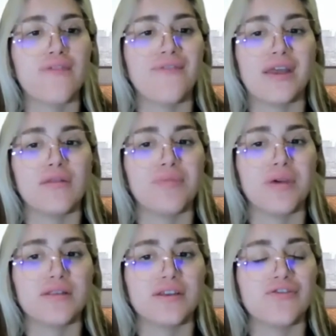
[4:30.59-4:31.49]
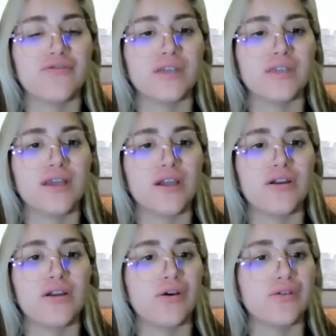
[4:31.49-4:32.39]
availability of
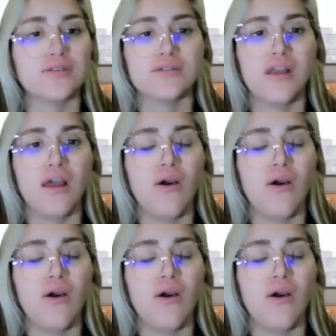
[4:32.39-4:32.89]
materials,